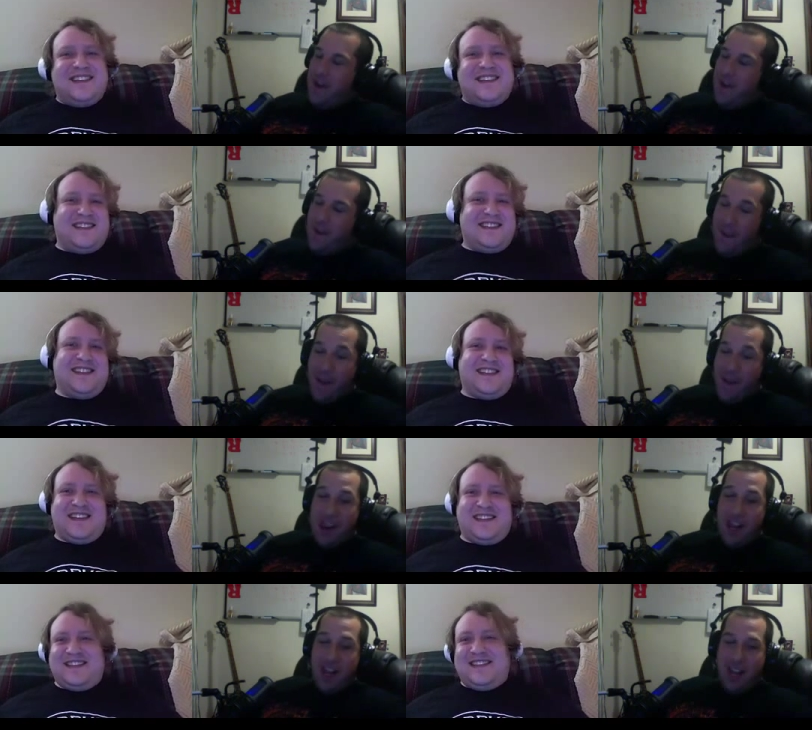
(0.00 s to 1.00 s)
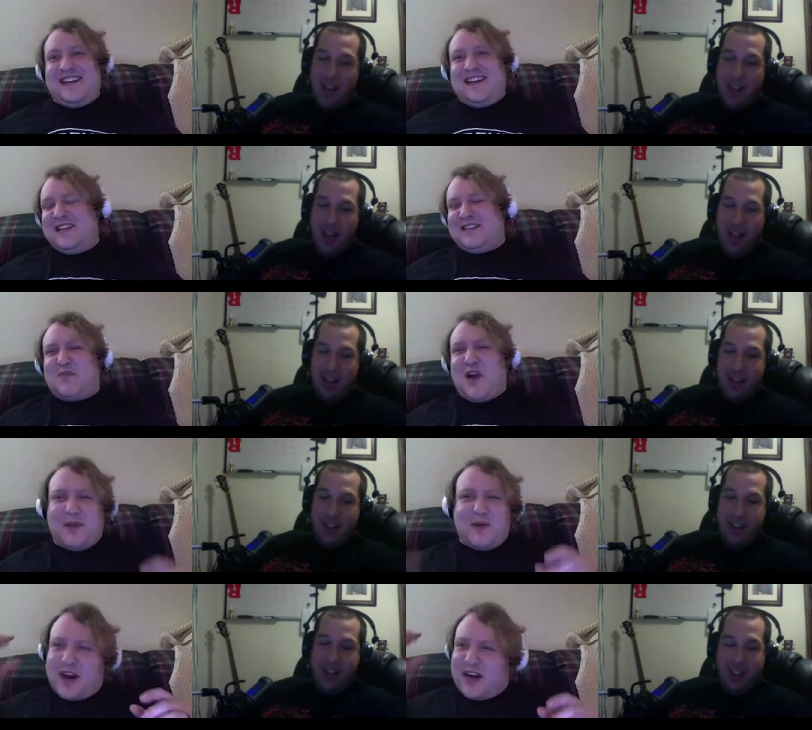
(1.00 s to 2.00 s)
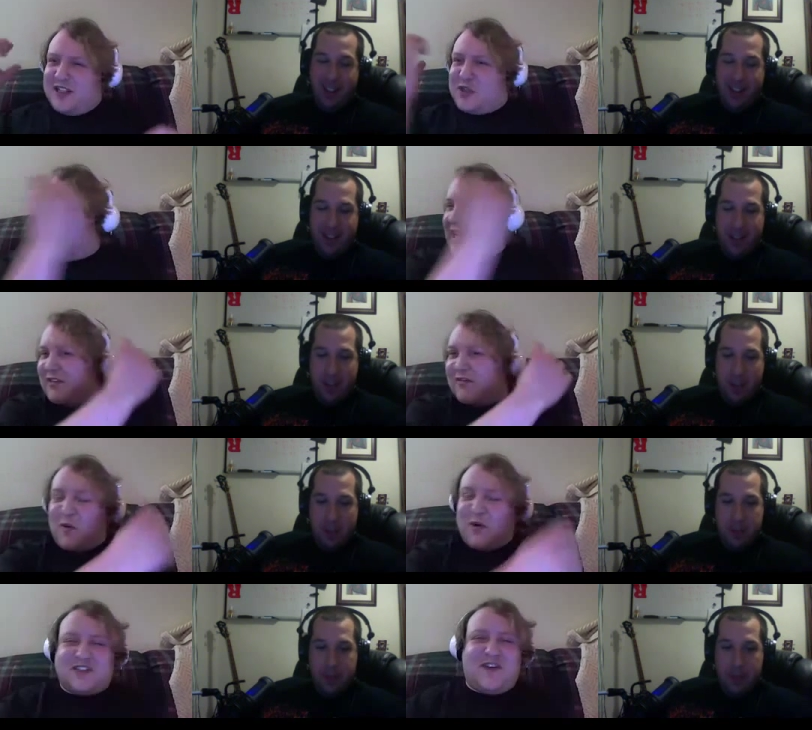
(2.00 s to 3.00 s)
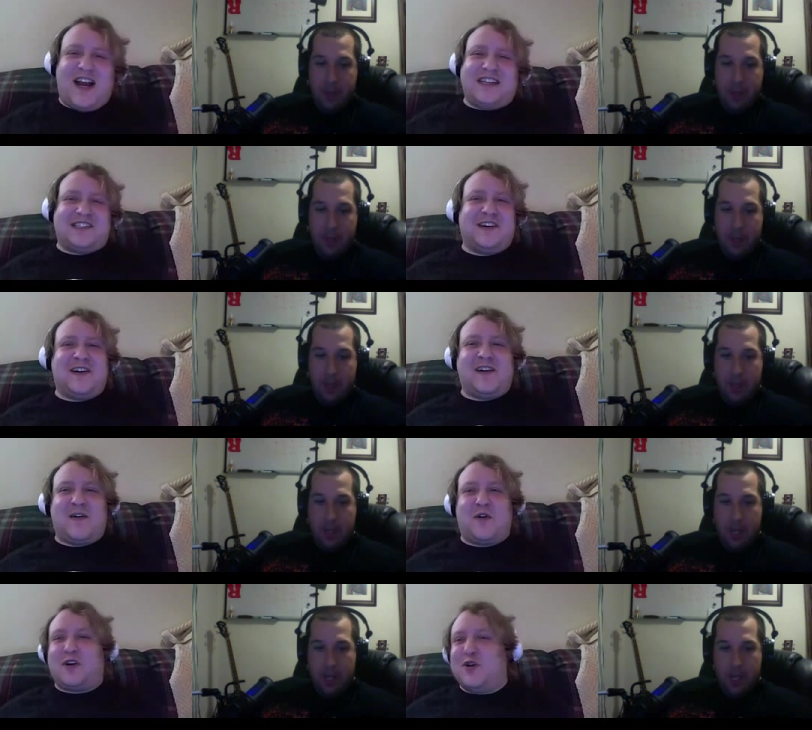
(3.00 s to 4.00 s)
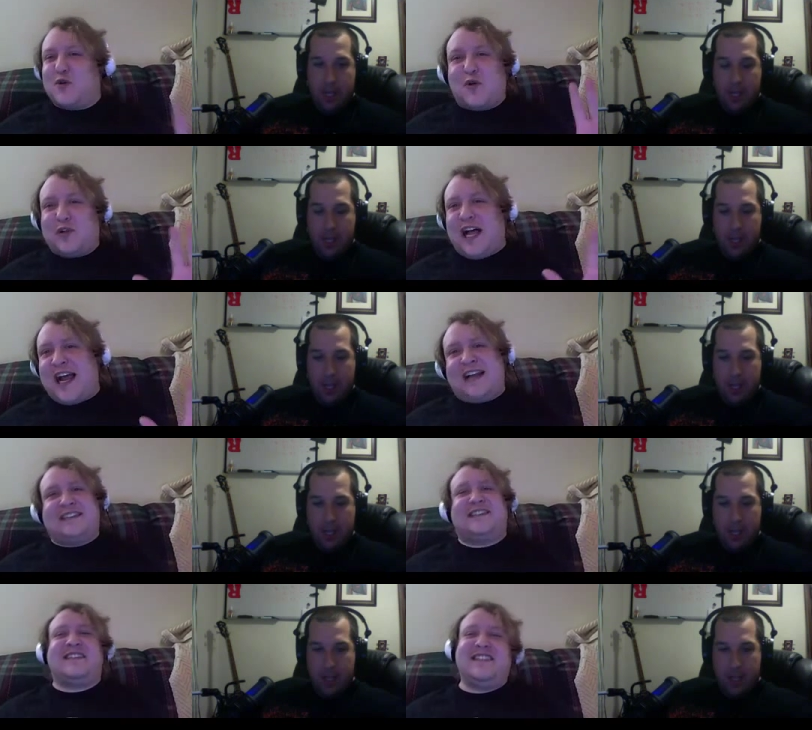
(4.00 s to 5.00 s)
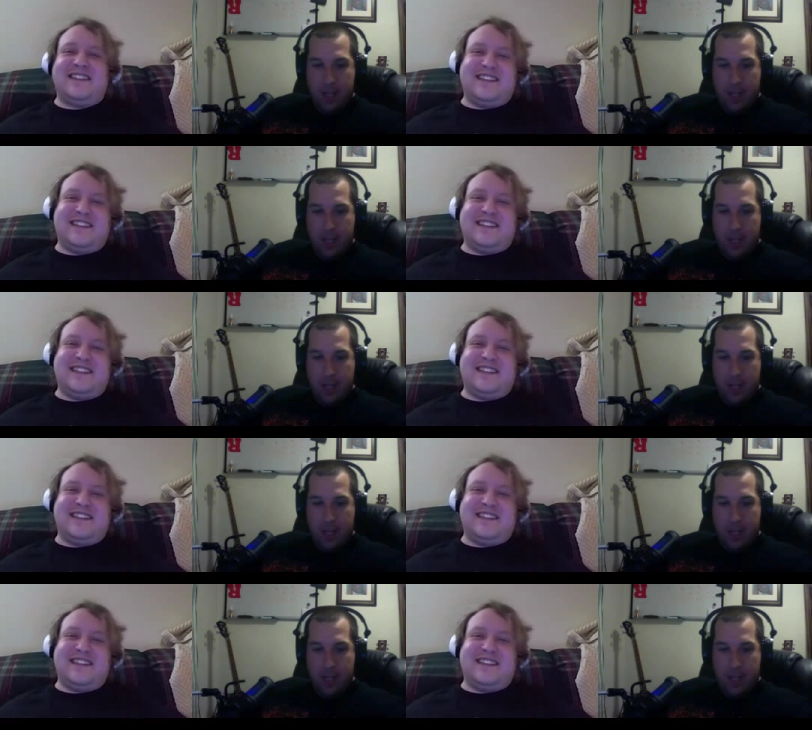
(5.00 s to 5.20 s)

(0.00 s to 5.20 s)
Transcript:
Speaker 1: Well, he's and, probably wearing a Geordi La Forge visor or Google Glass.